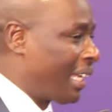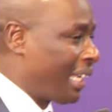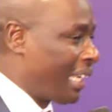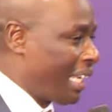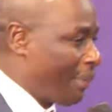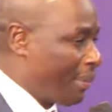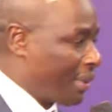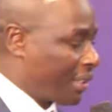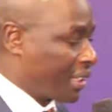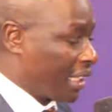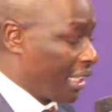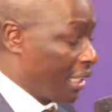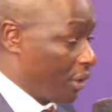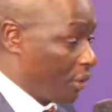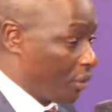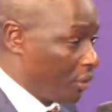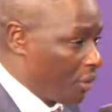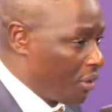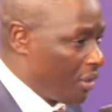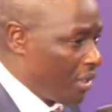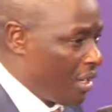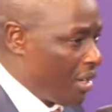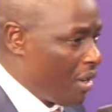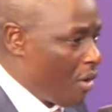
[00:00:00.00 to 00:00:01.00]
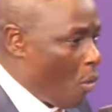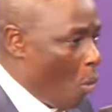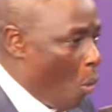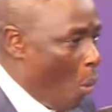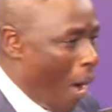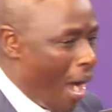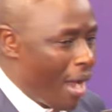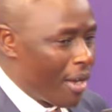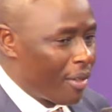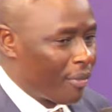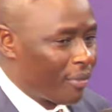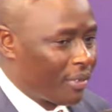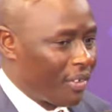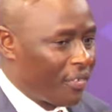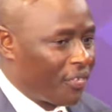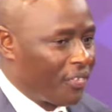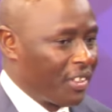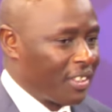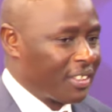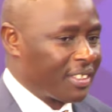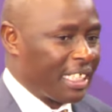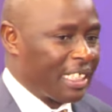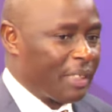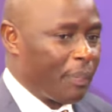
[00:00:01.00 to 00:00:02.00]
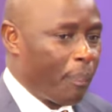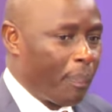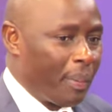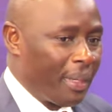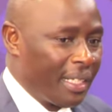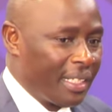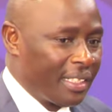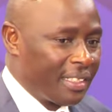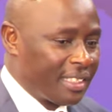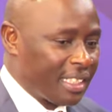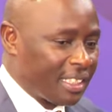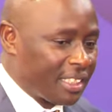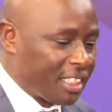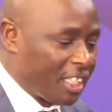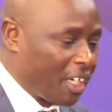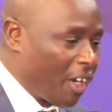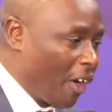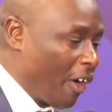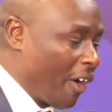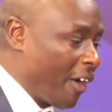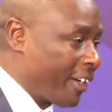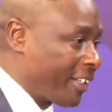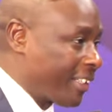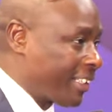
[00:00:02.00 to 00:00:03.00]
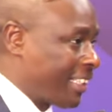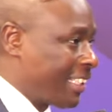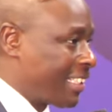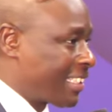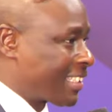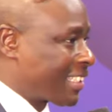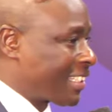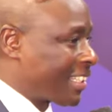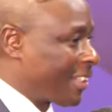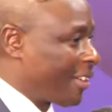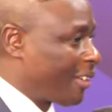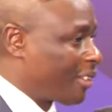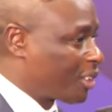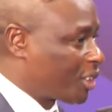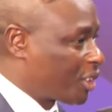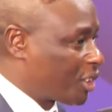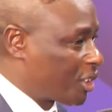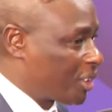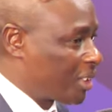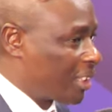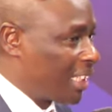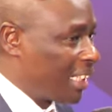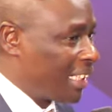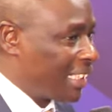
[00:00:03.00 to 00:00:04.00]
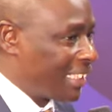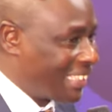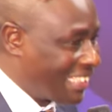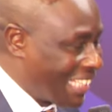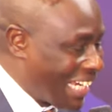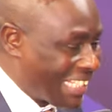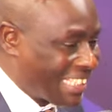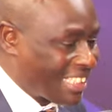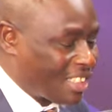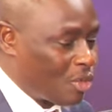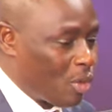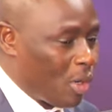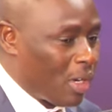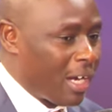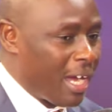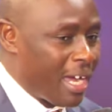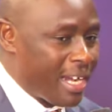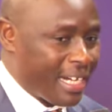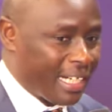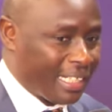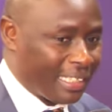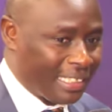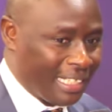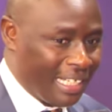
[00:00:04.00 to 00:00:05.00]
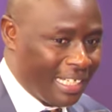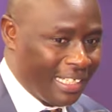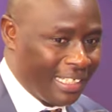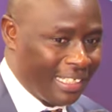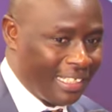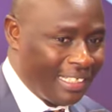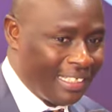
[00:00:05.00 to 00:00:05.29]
Let me tell you. One of the things that pleases God is not just your character.